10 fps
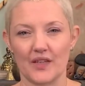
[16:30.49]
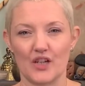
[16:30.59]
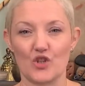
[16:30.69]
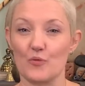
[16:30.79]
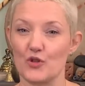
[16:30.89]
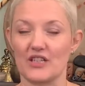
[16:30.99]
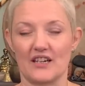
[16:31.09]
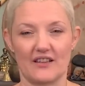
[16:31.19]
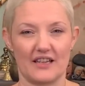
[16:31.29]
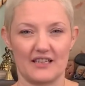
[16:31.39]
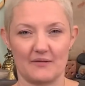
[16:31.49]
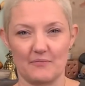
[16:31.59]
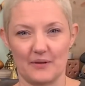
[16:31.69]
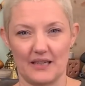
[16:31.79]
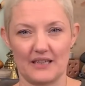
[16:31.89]
you put certain things in
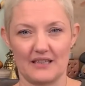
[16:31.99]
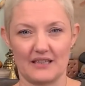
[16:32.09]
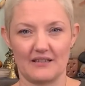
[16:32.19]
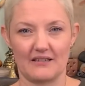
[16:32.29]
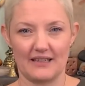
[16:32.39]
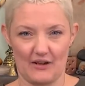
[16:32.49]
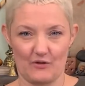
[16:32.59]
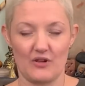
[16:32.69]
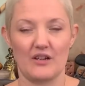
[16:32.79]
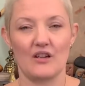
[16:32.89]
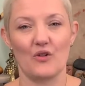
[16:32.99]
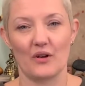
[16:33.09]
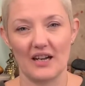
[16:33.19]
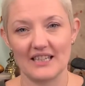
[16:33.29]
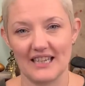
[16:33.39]
place. Now, when
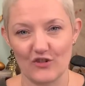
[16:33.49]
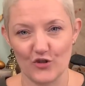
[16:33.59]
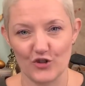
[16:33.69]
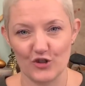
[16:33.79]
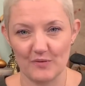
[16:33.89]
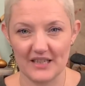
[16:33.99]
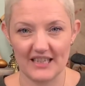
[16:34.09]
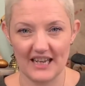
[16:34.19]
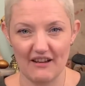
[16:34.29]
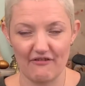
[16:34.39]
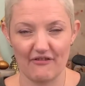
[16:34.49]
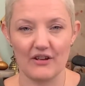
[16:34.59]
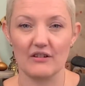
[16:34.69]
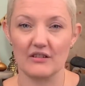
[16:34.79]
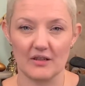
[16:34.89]
I say in order to be safe,
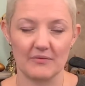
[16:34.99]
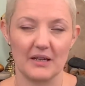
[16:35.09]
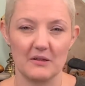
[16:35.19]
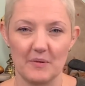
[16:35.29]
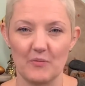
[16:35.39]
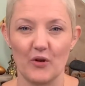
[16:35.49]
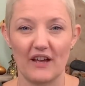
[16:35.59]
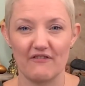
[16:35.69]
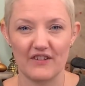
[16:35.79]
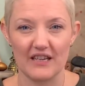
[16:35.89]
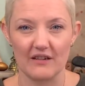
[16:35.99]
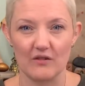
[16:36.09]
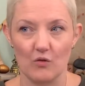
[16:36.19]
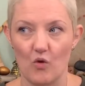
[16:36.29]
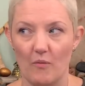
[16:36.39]
sometimes people get fear.
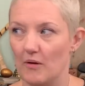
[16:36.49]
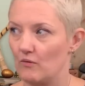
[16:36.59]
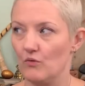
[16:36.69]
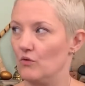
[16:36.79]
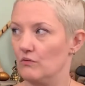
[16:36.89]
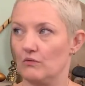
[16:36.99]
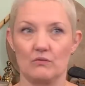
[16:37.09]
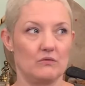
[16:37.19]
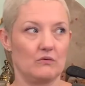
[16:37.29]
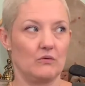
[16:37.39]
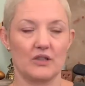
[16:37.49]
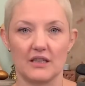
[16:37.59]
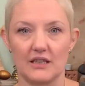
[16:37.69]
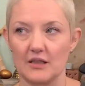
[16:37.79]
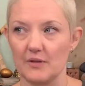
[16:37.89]
What do I
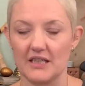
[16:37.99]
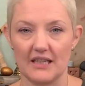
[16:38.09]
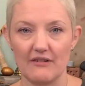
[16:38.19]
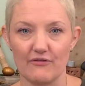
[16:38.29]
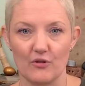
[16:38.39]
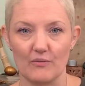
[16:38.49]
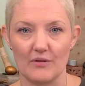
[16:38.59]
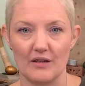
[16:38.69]
need to be safe from?